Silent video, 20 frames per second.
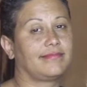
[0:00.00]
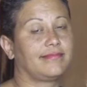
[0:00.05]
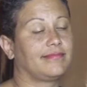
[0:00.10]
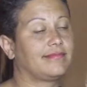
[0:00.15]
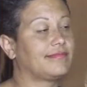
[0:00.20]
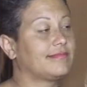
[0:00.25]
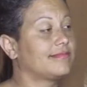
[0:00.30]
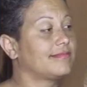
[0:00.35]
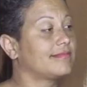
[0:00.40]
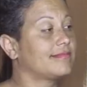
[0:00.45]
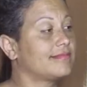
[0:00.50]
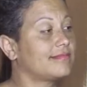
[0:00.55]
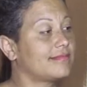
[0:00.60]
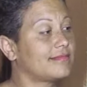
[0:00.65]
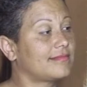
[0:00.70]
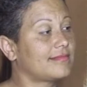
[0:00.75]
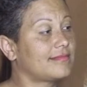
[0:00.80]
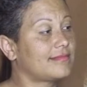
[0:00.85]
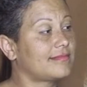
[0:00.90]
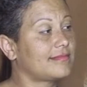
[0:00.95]

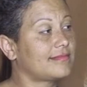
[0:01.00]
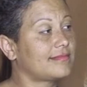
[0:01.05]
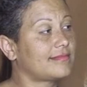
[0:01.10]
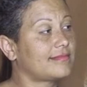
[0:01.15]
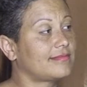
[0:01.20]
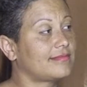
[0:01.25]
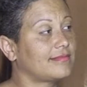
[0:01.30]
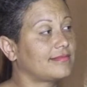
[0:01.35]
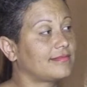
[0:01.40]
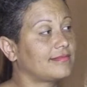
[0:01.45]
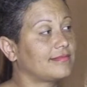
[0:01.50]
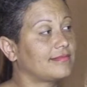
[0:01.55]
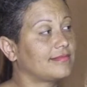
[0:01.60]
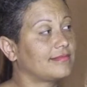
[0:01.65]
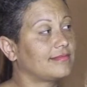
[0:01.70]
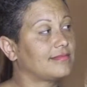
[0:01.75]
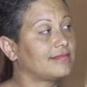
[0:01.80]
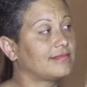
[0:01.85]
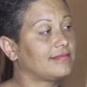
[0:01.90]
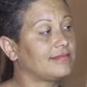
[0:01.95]

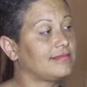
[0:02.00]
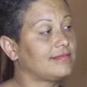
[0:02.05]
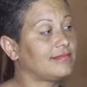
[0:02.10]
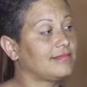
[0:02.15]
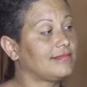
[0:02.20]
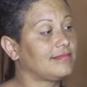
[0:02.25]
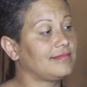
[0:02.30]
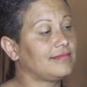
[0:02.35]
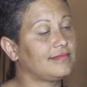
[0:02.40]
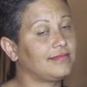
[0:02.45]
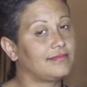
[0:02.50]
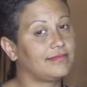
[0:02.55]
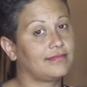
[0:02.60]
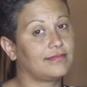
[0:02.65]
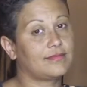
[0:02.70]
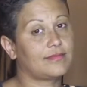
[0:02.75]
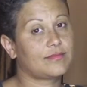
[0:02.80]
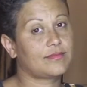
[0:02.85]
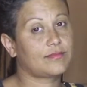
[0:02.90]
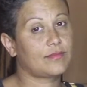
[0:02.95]

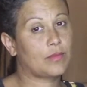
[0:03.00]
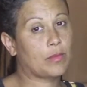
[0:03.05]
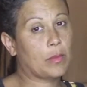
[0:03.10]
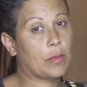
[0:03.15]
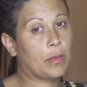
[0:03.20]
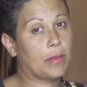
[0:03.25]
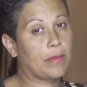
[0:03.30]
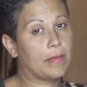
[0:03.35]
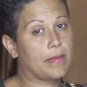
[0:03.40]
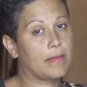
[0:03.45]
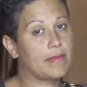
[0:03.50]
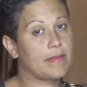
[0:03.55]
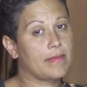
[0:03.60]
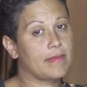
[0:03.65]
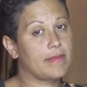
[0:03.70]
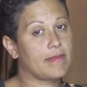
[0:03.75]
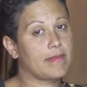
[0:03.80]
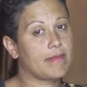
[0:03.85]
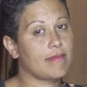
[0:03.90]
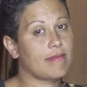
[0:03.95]

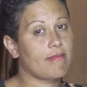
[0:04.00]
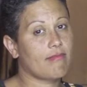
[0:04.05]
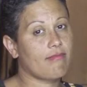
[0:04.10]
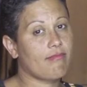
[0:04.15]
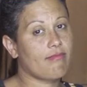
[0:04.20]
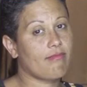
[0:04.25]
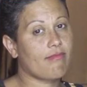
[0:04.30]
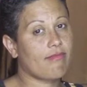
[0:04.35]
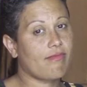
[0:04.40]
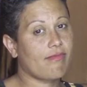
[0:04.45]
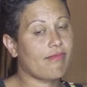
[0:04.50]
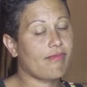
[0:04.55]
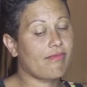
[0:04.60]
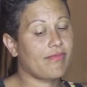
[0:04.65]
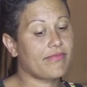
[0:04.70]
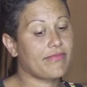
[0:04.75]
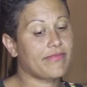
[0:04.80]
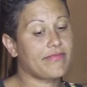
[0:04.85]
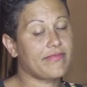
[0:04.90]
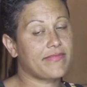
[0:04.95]

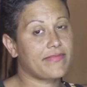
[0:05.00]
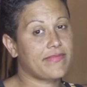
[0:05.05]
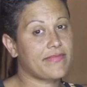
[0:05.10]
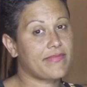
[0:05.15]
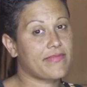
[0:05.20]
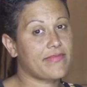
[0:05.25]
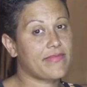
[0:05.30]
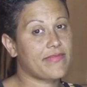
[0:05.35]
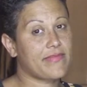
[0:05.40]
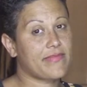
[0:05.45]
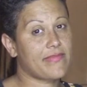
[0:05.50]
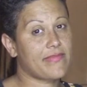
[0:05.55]
This person isn't speaking.